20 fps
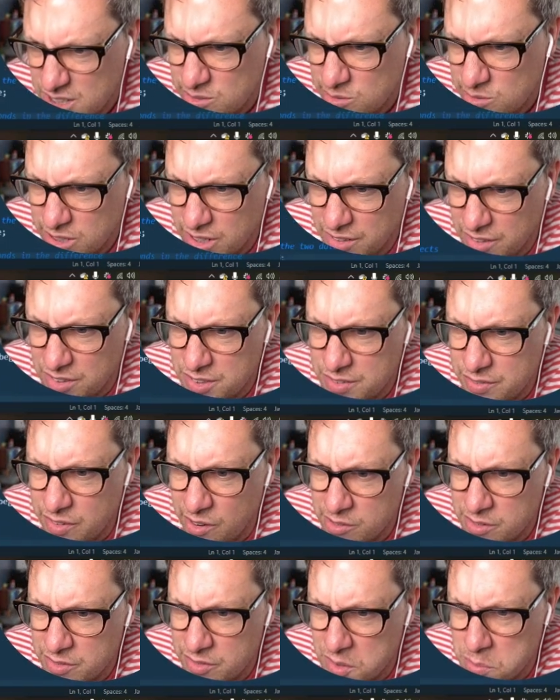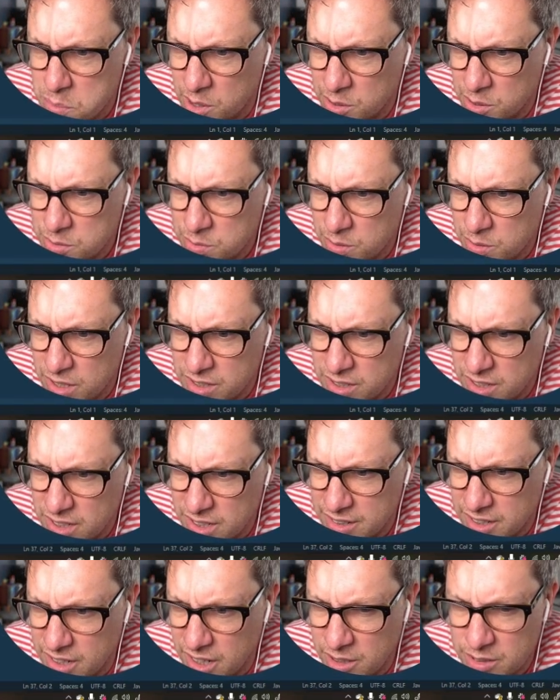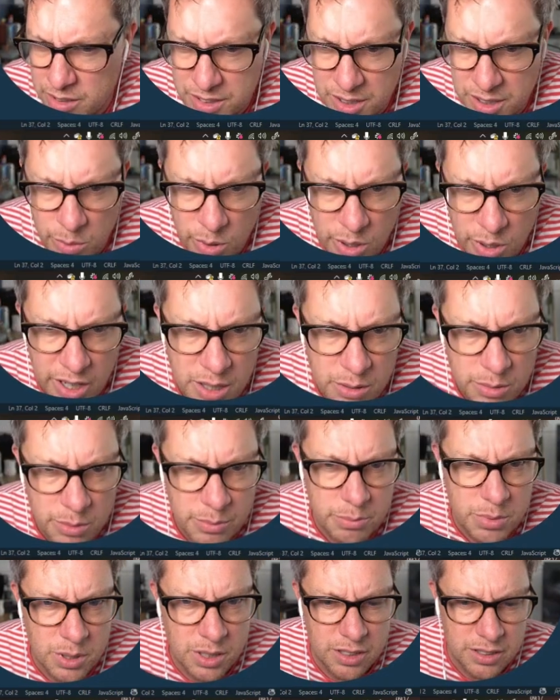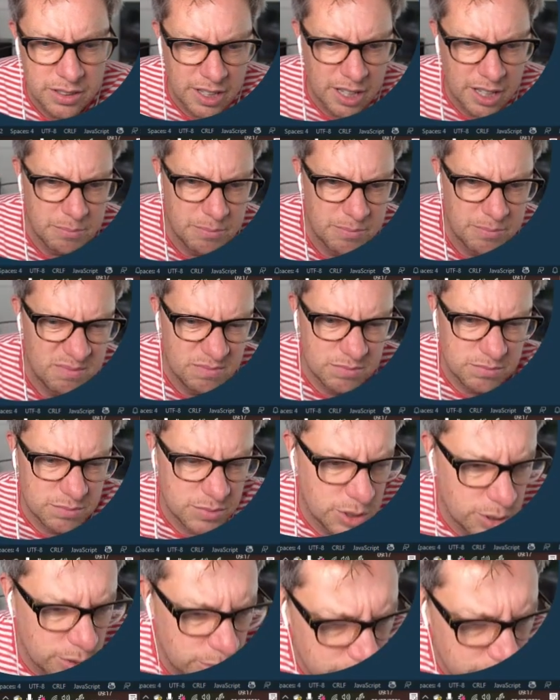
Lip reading: We'll have this very verbose one. I don't know why, but yeah, cool.